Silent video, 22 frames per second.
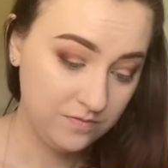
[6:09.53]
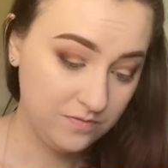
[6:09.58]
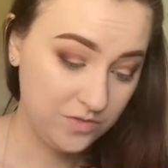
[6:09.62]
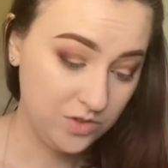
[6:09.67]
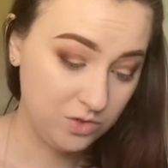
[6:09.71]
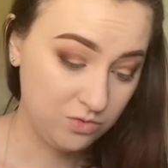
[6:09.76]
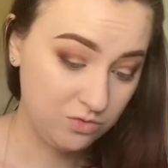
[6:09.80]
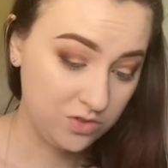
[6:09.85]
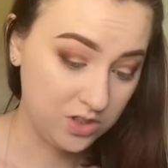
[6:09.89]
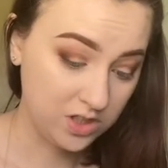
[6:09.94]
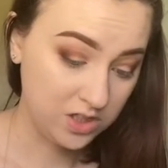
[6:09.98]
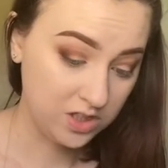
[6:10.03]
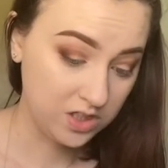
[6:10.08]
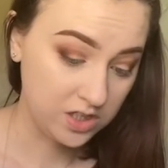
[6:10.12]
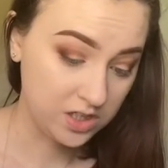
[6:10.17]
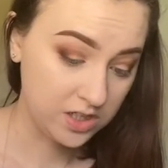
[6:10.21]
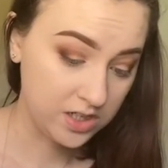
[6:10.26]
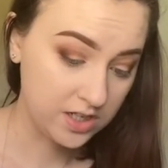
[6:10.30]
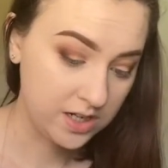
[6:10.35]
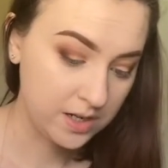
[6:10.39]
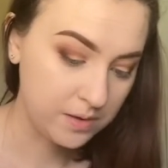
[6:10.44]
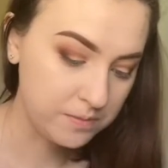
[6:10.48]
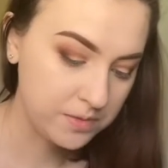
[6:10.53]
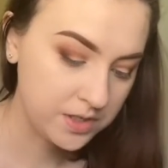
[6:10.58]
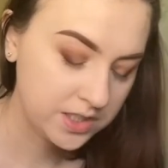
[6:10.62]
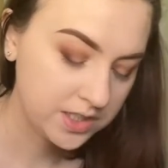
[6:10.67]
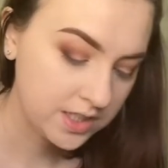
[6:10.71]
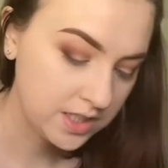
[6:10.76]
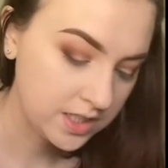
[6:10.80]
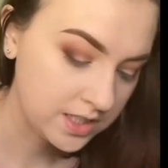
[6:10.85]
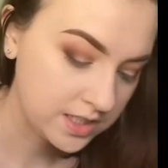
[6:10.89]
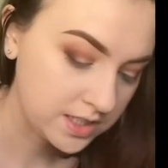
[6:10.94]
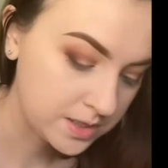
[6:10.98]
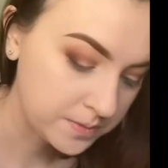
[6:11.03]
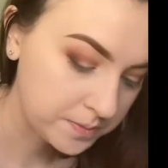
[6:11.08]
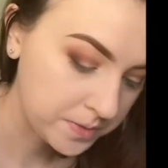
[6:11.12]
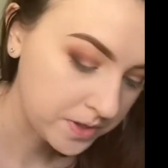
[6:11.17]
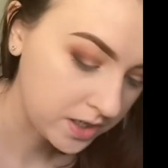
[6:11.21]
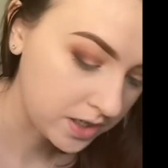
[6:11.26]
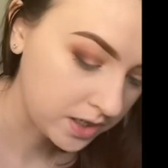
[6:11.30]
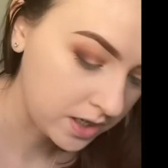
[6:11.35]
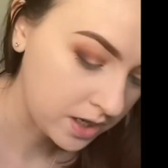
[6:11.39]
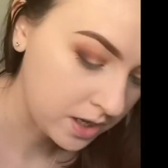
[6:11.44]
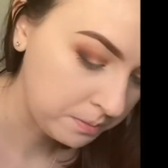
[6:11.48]
It's really good. And I'm just gonna dip it
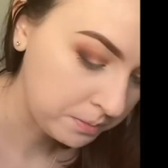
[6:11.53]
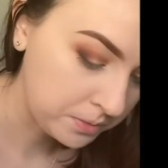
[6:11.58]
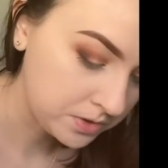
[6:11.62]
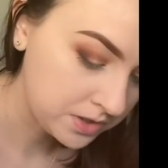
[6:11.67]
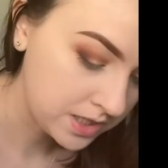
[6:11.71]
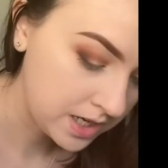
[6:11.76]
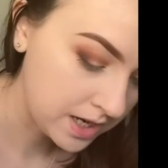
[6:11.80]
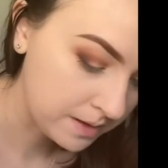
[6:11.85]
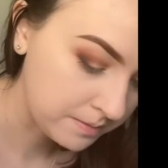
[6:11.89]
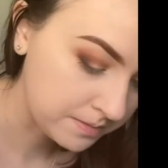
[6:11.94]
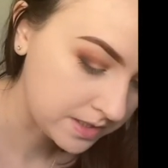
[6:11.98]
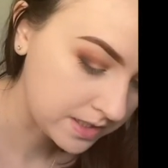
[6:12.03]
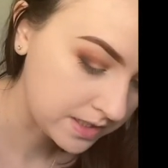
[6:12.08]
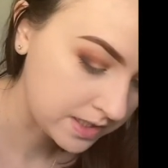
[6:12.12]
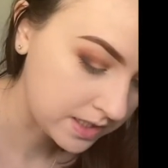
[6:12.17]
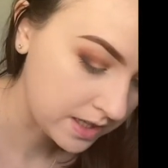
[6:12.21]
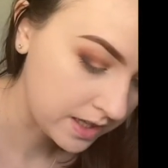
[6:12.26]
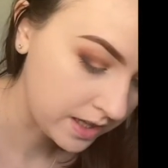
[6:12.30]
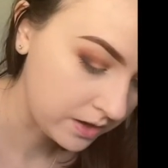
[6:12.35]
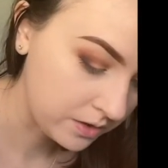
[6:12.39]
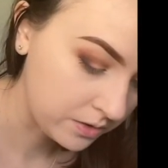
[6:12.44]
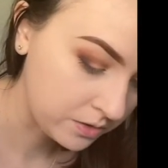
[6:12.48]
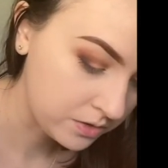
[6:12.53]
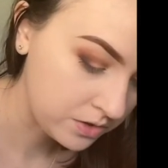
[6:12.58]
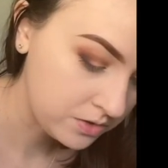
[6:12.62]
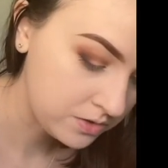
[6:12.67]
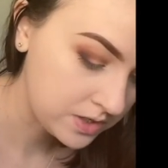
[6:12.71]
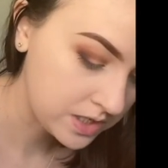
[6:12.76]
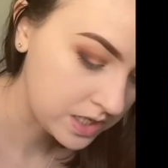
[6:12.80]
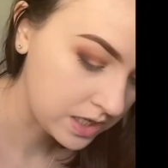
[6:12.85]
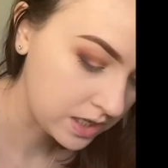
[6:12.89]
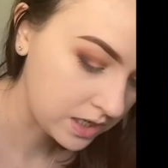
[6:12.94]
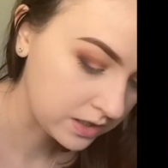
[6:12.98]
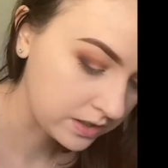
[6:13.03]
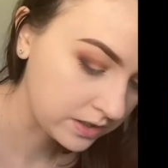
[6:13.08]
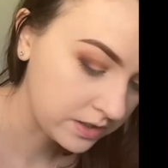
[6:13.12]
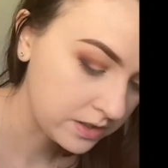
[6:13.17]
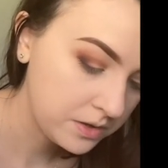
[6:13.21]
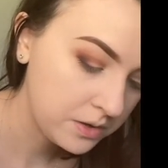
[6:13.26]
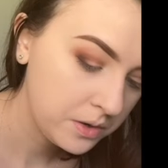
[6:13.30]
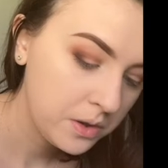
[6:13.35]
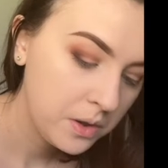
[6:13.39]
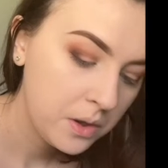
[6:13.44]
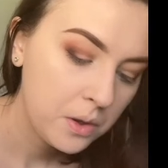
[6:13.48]
a couple times into that OUD
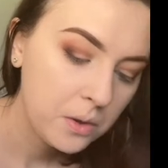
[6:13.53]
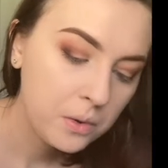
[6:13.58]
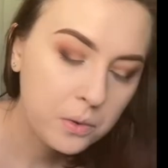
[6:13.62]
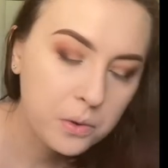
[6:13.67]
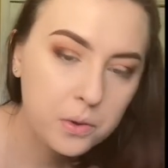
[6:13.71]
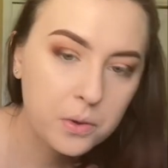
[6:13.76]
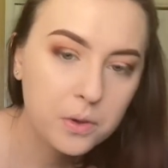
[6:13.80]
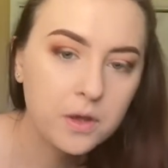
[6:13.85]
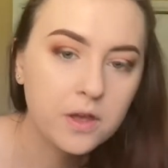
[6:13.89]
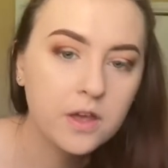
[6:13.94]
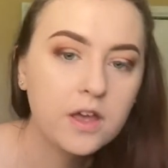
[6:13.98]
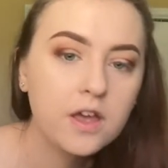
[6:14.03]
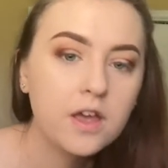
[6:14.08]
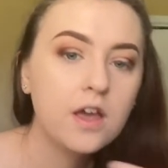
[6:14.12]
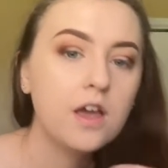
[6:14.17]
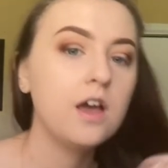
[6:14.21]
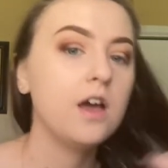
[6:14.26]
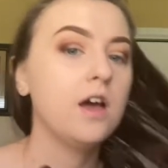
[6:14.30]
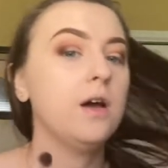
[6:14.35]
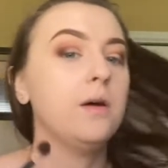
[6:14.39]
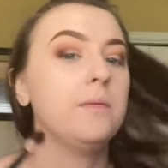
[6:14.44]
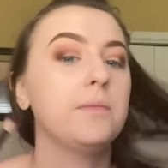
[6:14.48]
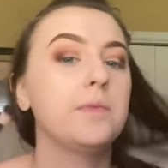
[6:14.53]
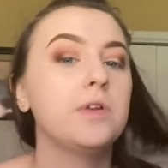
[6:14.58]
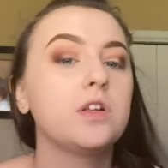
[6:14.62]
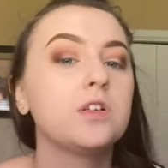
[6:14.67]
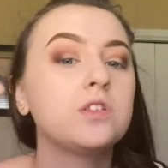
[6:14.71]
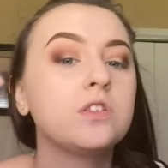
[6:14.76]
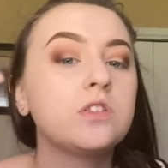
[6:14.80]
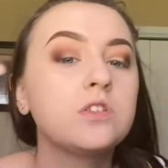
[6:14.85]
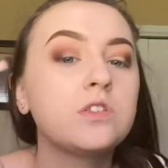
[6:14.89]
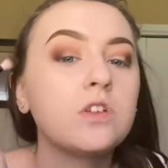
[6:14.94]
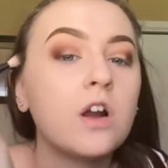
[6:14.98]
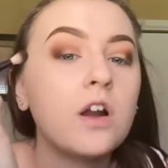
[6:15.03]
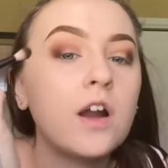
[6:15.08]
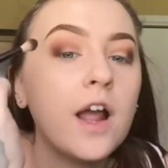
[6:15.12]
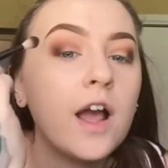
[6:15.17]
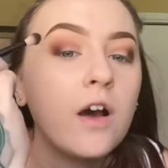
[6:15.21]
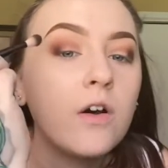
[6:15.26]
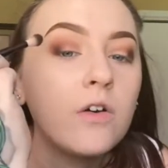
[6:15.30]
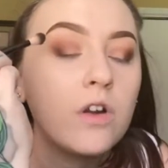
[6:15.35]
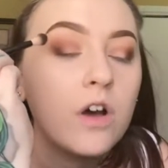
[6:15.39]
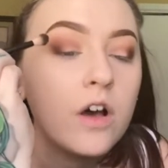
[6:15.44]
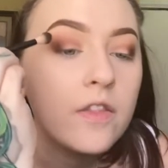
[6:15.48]
color. I'm gonna start
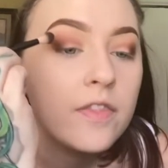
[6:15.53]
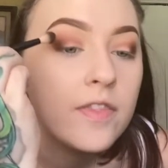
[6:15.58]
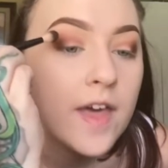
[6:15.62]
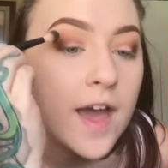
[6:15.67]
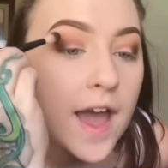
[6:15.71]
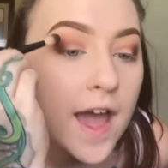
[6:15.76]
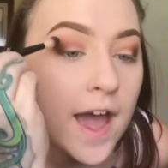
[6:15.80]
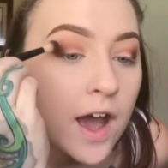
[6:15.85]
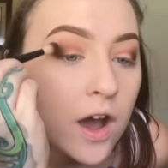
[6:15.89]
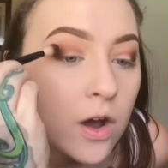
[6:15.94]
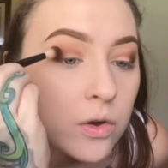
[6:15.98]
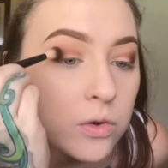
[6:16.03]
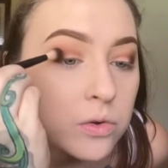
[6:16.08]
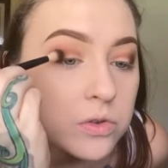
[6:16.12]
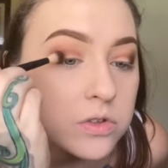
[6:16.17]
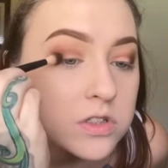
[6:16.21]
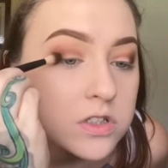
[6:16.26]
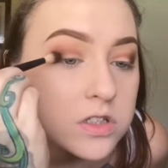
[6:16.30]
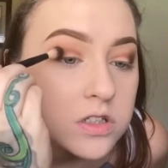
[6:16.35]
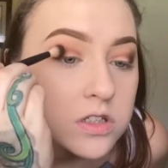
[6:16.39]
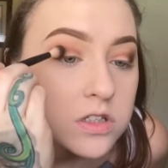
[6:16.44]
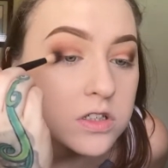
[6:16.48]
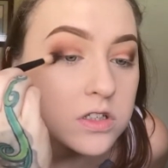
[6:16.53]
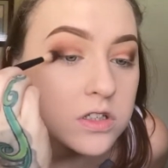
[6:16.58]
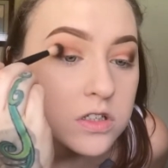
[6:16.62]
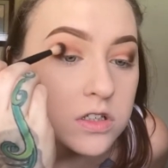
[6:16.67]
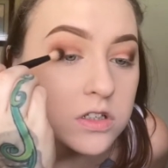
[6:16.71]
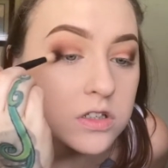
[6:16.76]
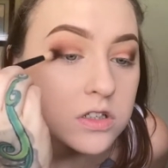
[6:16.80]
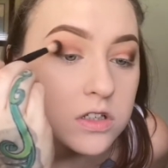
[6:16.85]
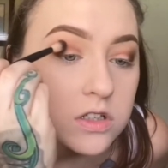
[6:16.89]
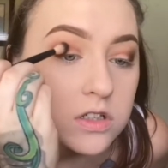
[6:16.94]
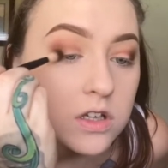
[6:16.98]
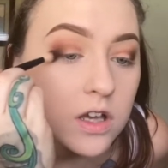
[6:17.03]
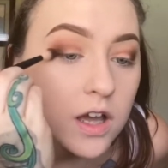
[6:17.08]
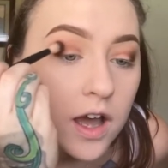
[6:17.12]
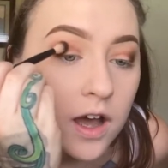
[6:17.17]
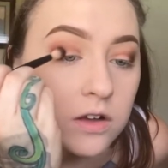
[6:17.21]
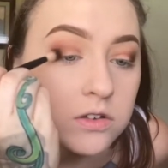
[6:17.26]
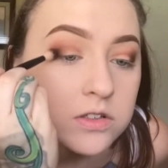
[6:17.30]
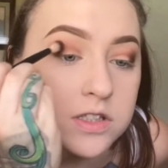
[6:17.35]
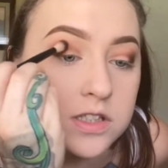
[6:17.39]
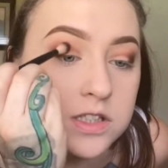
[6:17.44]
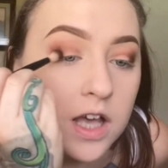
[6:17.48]
out on the
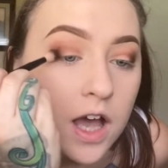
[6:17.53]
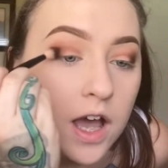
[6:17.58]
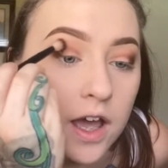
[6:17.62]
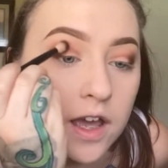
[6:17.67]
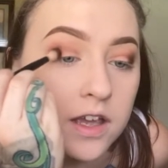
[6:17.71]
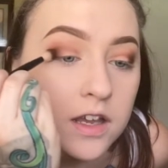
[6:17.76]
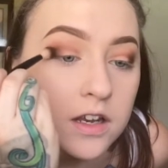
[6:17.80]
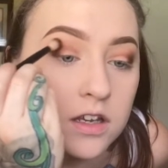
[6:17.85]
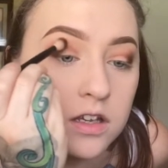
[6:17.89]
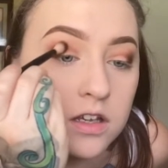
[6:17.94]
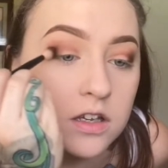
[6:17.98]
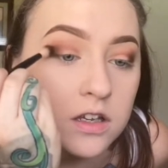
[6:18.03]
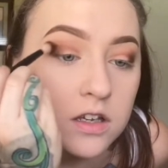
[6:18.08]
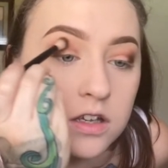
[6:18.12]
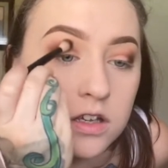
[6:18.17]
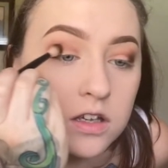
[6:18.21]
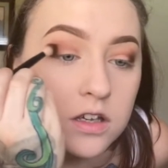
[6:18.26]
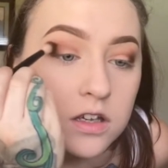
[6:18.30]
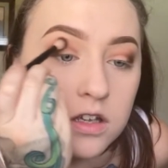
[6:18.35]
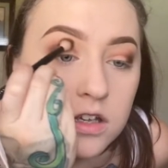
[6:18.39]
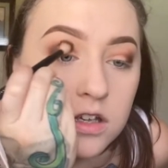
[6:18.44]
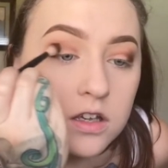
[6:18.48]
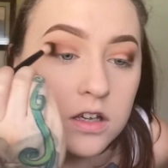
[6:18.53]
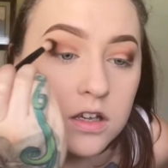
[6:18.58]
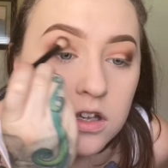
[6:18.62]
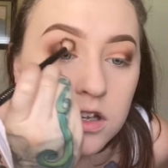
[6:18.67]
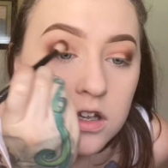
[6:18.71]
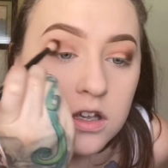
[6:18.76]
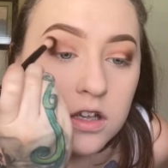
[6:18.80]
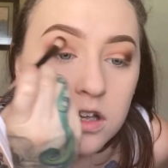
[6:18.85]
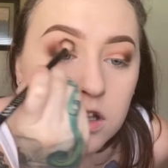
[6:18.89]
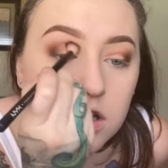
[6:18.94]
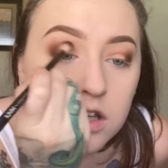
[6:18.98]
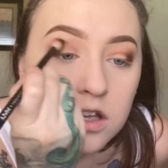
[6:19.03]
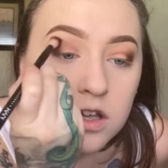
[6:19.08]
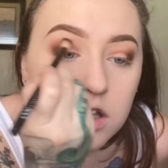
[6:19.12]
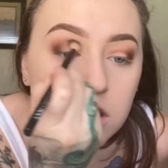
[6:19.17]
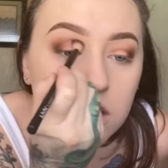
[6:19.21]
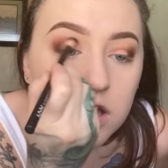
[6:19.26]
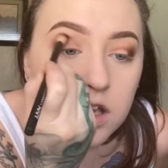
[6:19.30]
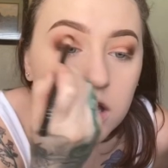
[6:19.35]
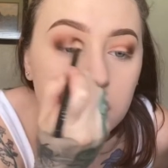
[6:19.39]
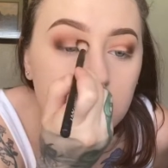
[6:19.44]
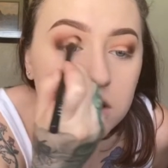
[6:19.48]
outside
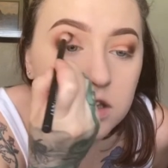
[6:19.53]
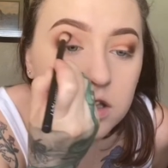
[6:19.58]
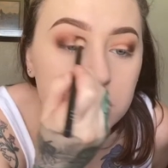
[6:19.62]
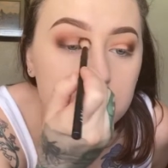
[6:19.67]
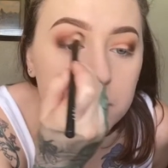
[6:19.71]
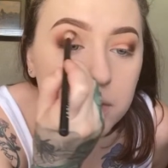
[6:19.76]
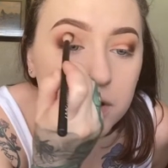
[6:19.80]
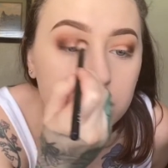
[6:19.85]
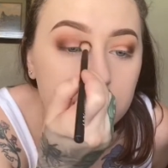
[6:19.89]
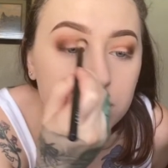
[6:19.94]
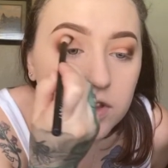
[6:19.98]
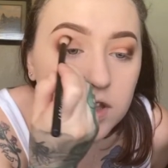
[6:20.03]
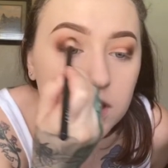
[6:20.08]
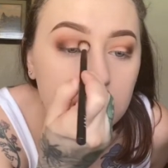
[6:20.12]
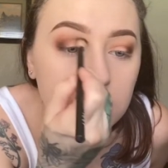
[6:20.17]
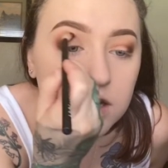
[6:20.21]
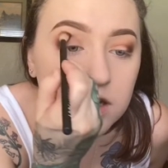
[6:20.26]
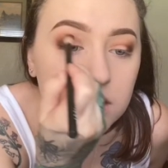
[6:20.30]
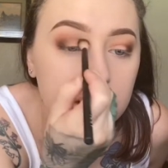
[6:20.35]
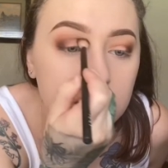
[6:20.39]
and then buff in.